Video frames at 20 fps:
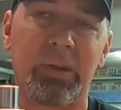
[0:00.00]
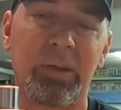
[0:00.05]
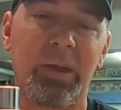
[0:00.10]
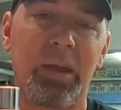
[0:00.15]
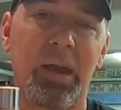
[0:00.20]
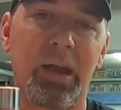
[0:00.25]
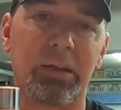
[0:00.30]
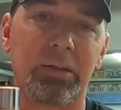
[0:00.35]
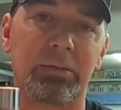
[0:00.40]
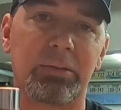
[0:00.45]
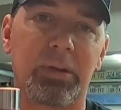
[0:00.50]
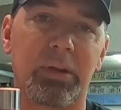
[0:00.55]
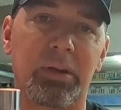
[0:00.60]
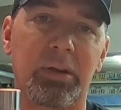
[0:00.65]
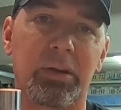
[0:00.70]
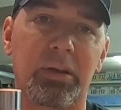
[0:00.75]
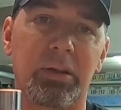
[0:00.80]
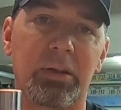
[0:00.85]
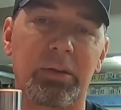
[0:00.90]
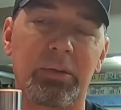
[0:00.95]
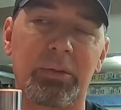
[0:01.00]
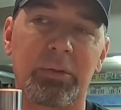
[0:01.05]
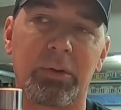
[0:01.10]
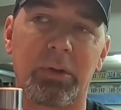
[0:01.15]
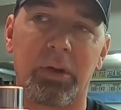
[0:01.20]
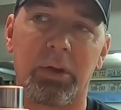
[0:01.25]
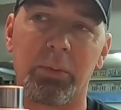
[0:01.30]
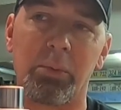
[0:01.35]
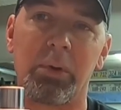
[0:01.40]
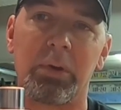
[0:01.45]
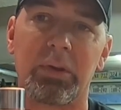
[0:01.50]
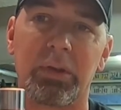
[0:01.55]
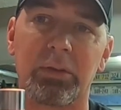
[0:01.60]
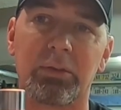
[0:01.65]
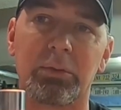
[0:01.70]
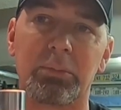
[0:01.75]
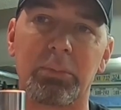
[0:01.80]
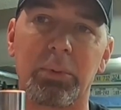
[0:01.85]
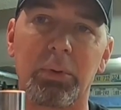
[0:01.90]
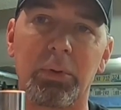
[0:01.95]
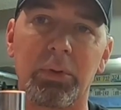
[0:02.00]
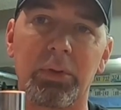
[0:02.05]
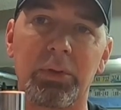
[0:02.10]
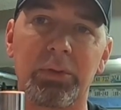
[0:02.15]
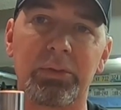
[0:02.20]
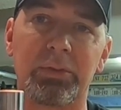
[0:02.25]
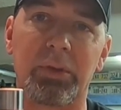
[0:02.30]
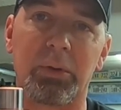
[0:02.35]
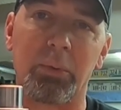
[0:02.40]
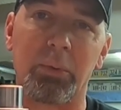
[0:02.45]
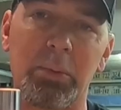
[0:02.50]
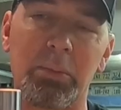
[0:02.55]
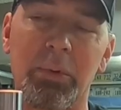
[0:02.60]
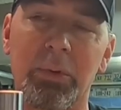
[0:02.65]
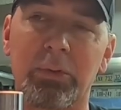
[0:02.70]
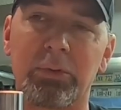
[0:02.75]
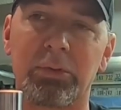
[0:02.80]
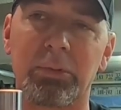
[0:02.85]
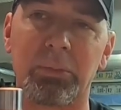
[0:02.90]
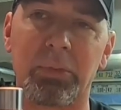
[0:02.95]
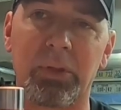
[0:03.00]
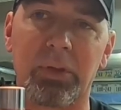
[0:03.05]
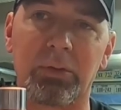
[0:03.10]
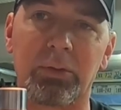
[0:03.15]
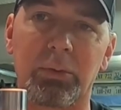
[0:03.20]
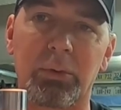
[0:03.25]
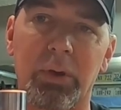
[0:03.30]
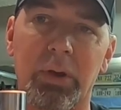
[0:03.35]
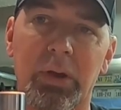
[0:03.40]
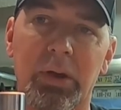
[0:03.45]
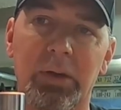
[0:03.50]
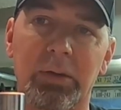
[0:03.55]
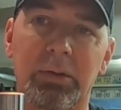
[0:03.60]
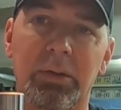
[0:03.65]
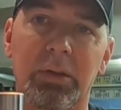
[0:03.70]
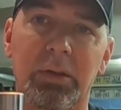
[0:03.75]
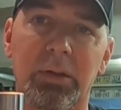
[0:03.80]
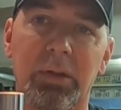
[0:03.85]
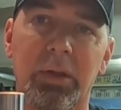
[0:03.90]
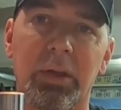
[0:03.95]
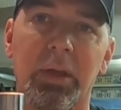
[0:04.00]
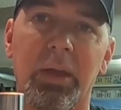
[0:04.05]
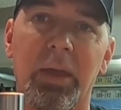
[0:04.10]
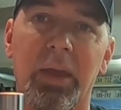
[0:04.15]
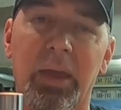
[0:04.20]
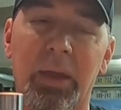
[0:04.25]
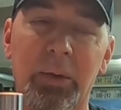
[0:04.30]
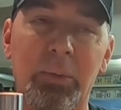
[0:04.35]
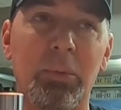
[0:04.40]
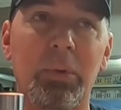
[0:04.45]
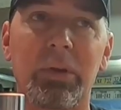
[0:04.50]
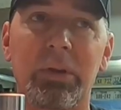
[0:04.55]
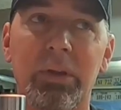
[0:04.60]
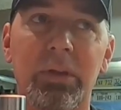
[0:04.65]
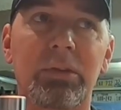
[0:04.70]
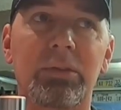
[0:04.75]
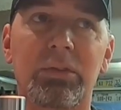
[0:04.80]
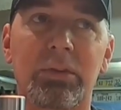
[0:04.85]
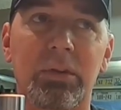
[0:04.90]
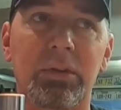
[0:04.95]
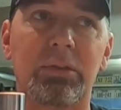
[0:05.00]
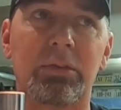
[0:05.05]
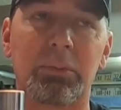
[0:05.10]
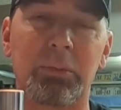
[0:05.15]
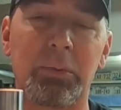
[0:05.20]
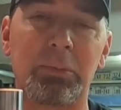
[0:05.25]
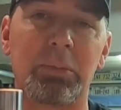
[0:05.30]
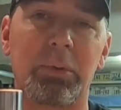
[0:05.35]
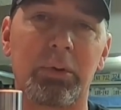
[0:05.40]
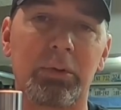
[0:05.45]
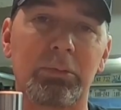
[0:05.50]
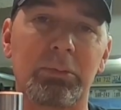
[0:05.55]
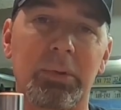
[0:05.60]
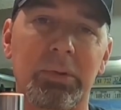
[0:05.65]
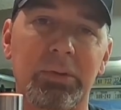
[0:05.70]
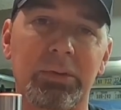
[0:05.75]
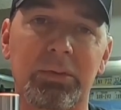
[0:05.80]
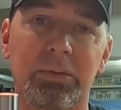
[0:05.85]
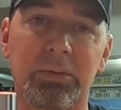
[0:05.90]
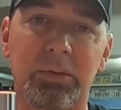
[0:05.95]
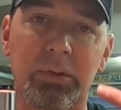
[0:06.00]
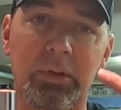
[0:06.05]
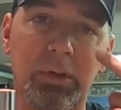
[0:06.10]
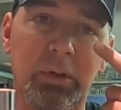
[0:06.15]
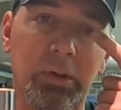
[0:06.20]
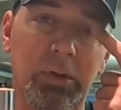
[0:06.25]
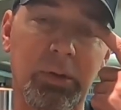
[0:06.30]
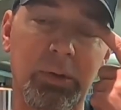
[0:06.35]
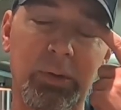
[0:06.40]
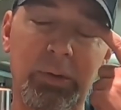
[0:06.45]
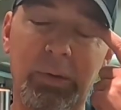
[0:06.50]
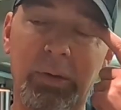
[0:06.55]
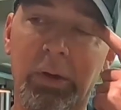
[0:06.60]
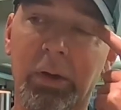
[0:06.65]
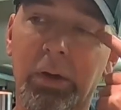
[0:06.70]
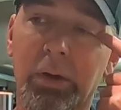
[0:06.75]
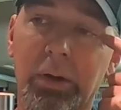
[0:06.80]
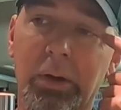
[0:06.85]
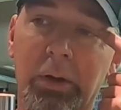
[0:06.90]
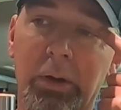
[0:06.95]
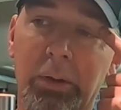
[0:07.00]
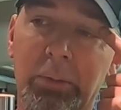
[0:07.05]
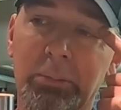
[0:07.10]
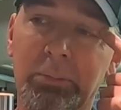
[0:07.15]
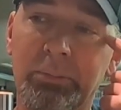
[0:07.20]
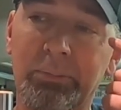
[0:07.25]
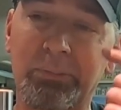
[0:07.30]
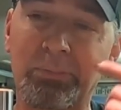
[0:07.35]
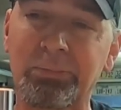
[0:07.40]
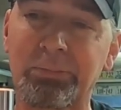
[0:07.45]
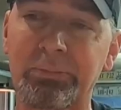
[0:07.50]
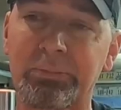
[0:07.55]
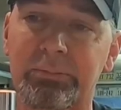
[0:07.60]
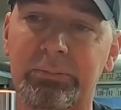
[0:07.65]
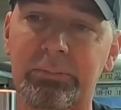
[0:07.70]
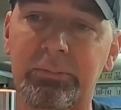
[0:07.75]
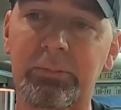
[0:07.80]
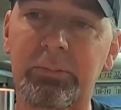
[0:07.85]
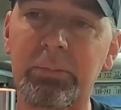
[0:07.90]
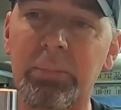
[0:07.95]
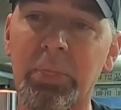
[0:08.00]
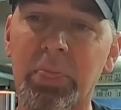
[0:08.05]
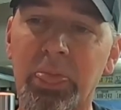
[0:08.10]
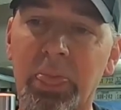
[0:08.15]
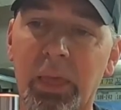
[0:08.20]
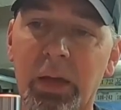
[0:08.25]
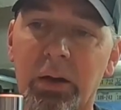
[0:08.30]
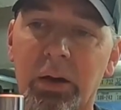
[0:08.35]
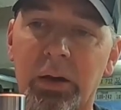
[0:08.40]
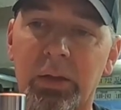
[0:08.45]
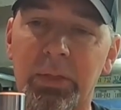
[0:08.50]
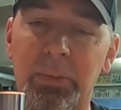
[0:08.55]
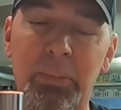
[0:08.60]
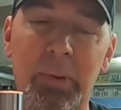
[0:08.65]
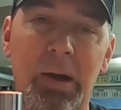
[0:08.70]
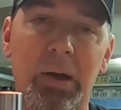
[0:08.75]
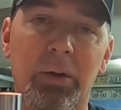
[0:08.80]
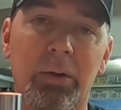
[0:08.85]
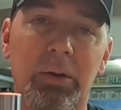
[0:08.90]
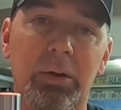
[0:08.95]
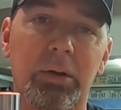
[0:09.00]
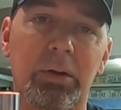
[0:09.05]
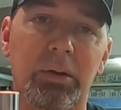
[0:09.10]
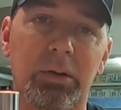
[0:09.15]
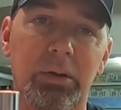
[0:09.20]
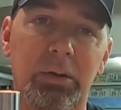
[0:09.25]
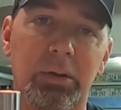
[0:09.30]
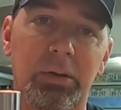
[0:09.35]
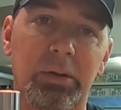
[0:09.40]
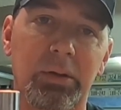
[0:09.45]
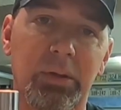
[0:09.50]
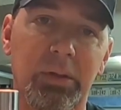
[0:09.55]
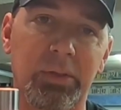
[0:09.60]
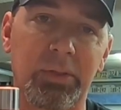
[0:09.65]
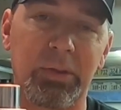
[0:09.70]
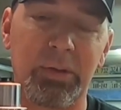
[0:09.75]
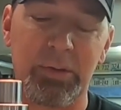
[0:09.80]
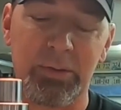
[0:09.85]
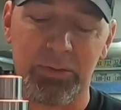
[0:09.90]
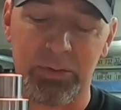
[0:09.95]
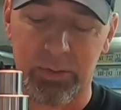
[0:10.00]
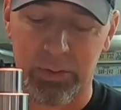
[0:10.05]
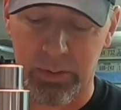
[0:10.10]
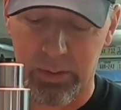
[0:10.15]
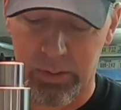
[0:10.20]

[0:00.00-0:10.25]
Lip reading: he activated it and we did some pulls moved some things around and we did see some improvements on the power in the engine.